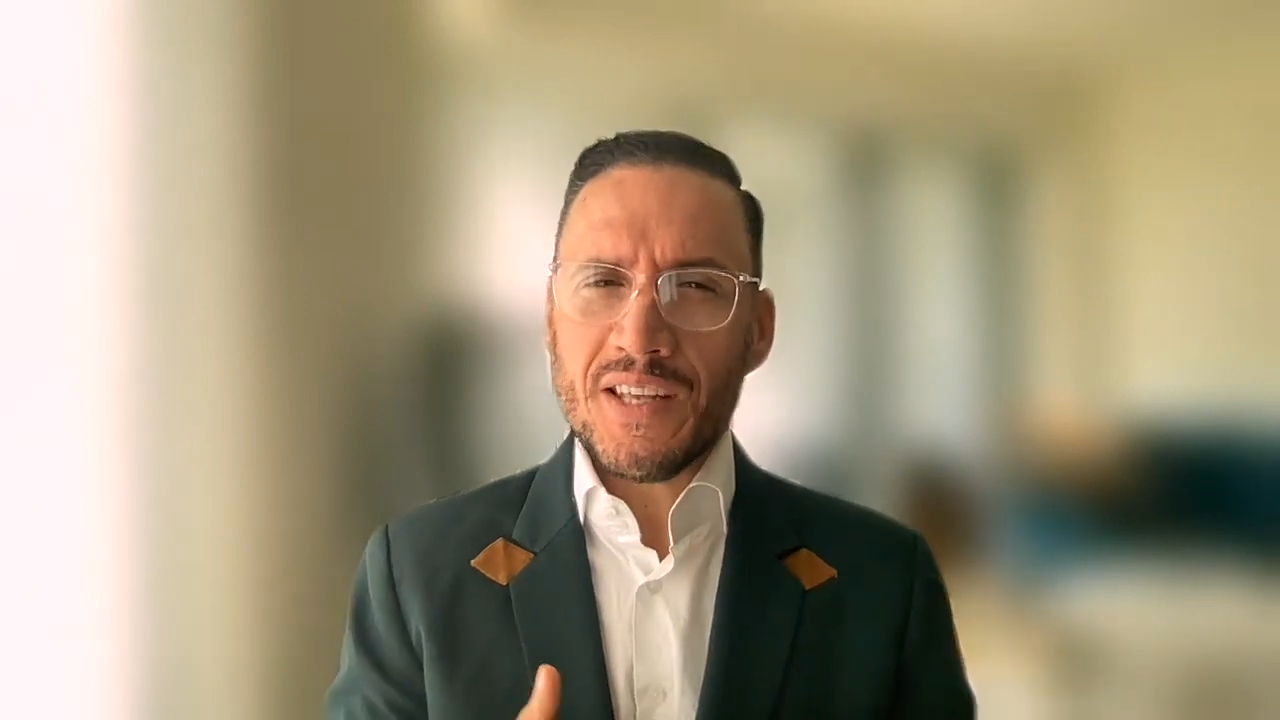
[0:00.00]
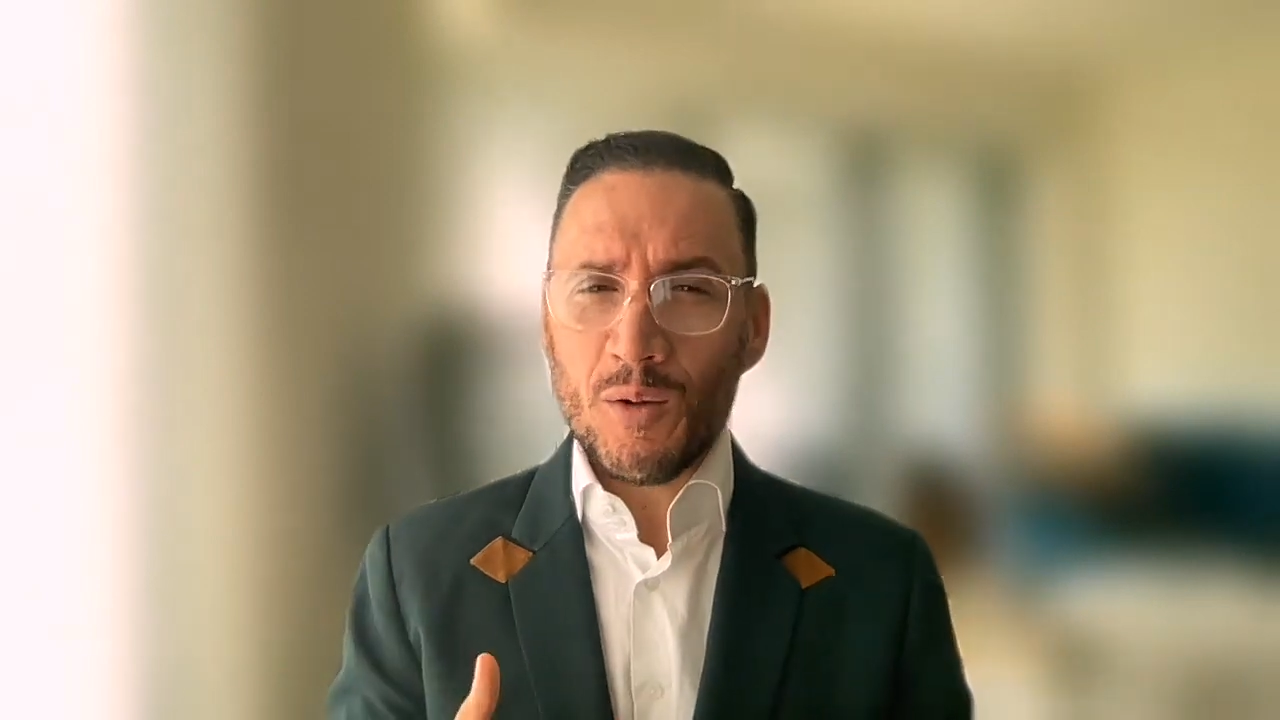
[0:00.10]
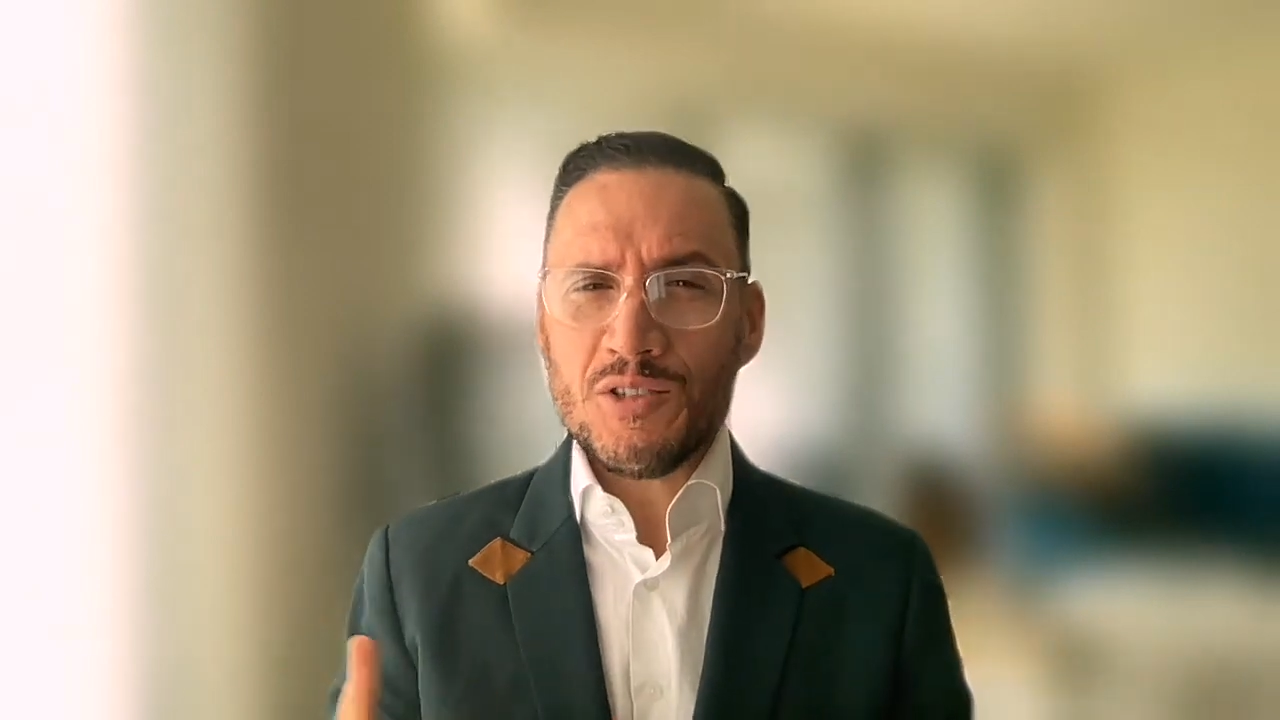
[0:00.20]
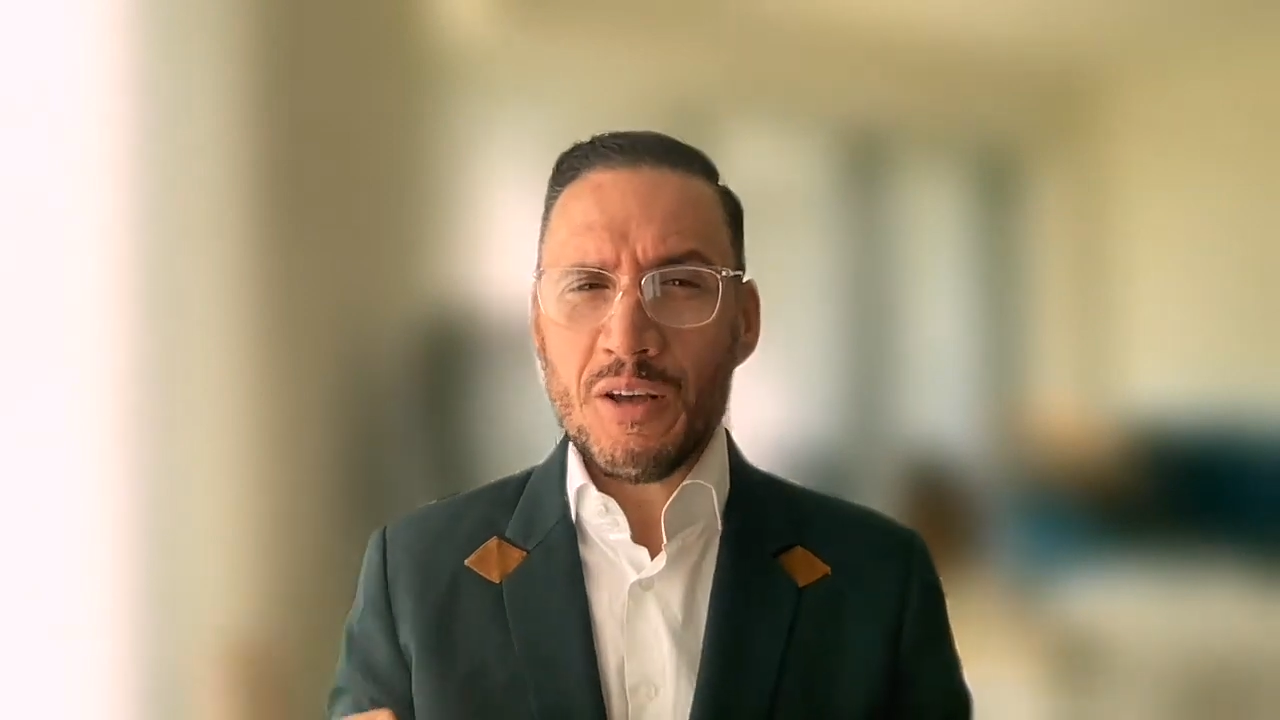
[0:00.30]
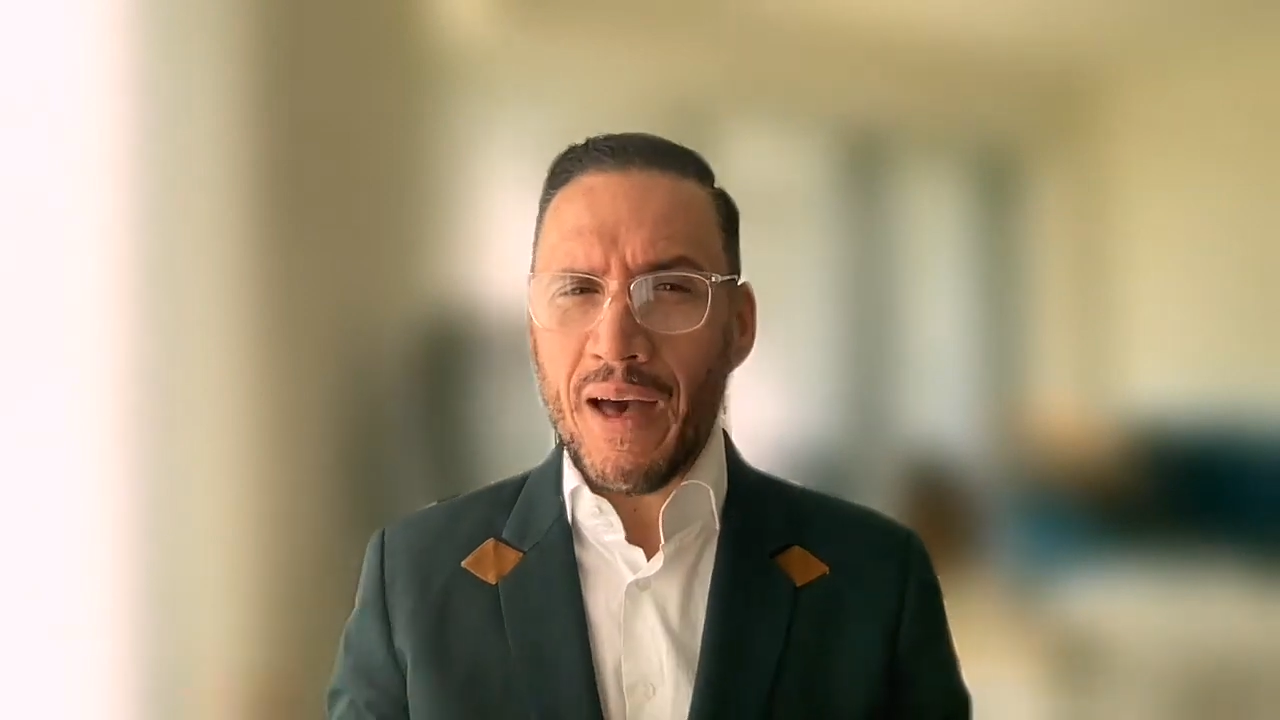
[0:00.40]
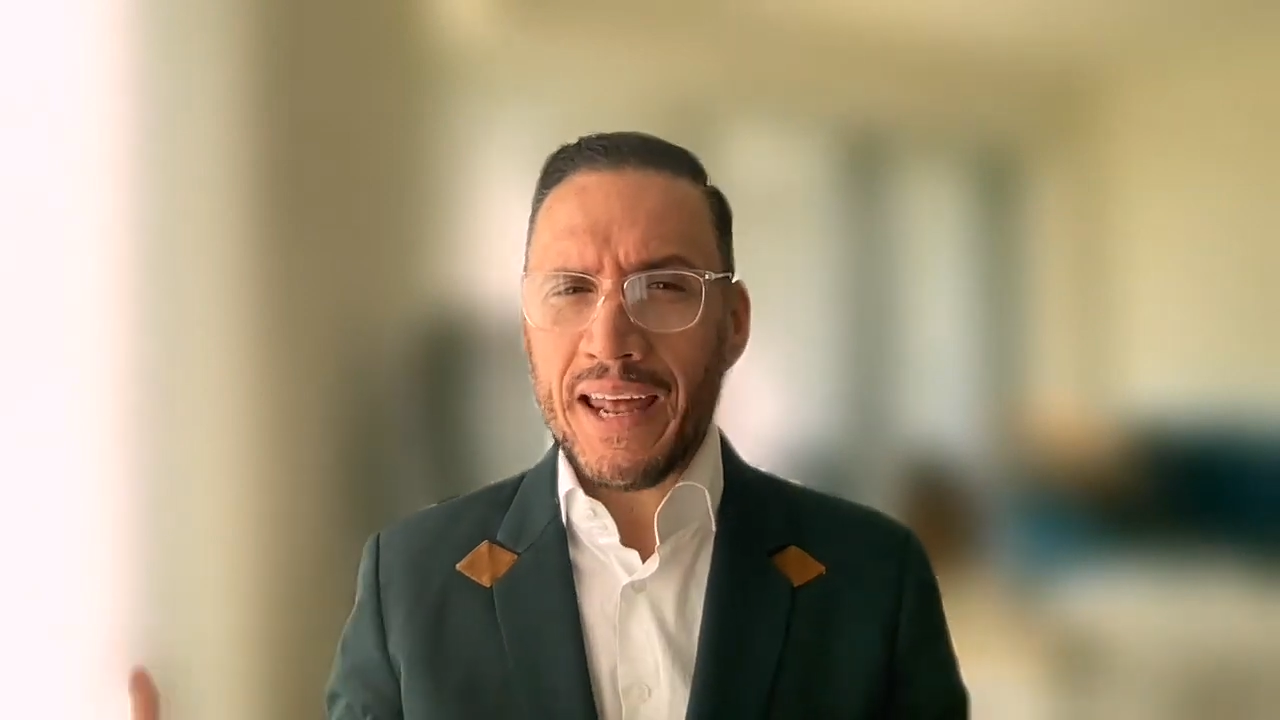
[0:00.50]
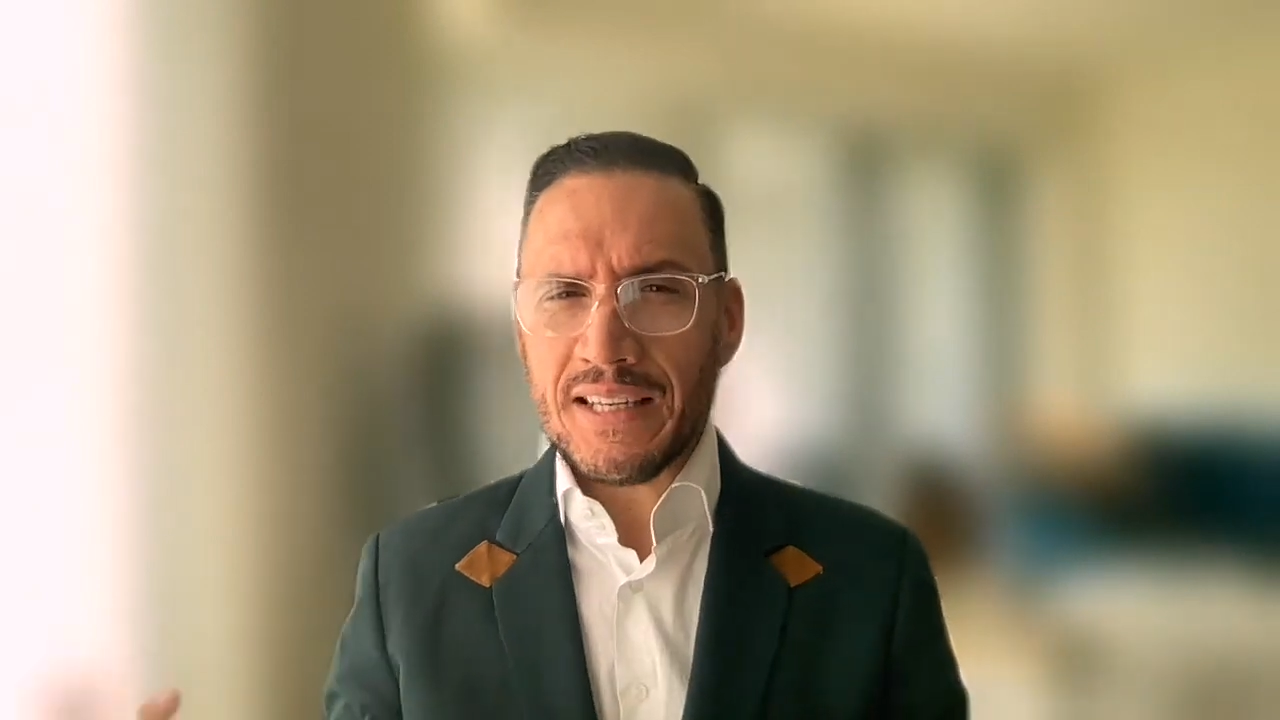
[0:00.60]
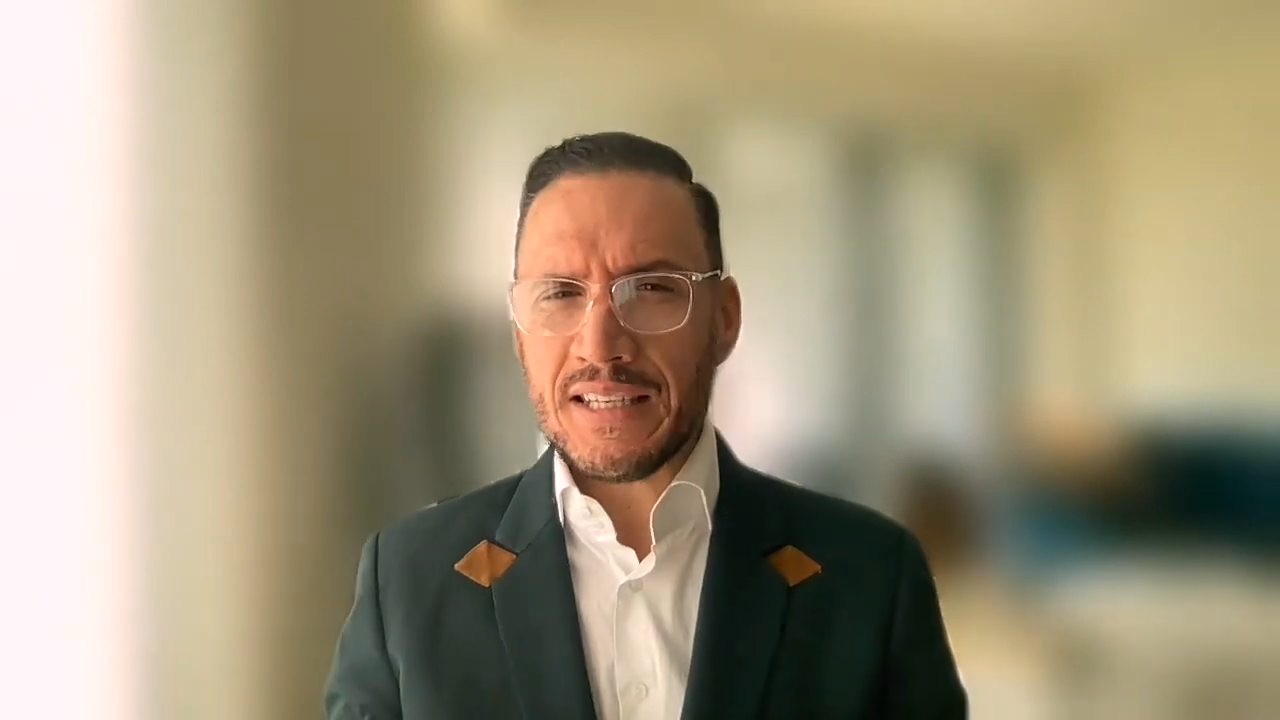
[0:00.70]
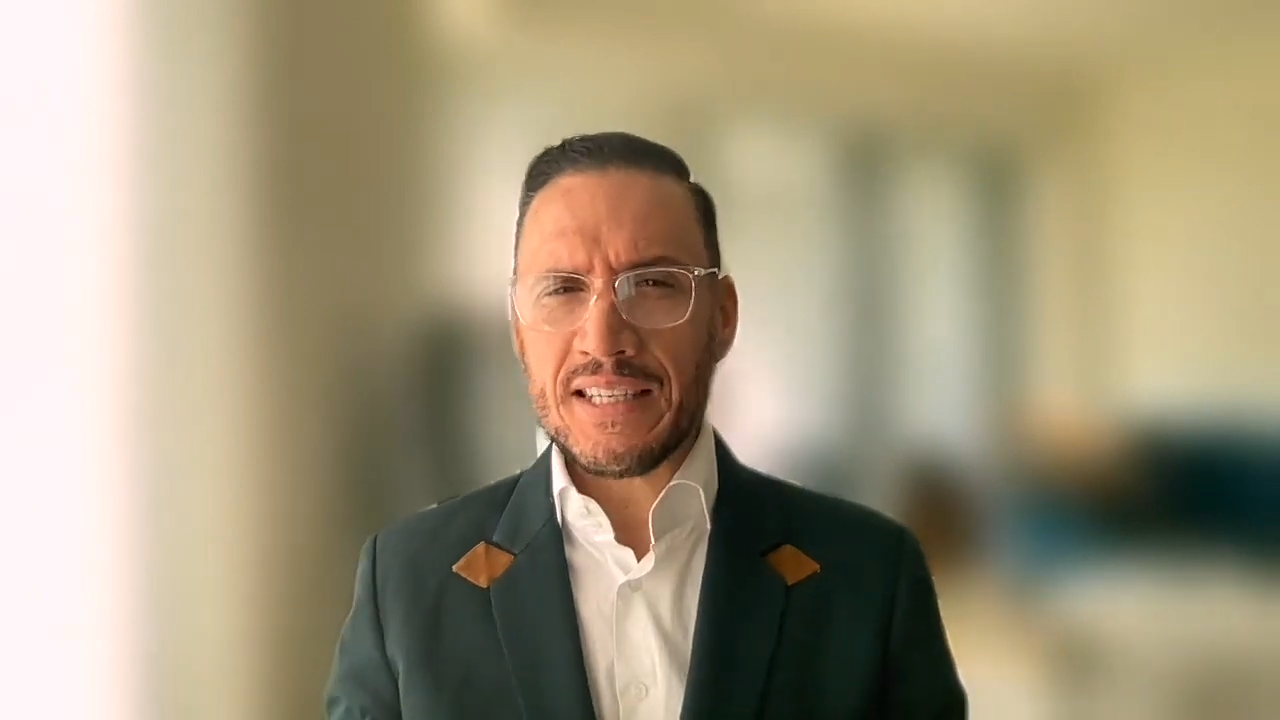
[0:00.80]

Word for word: that also added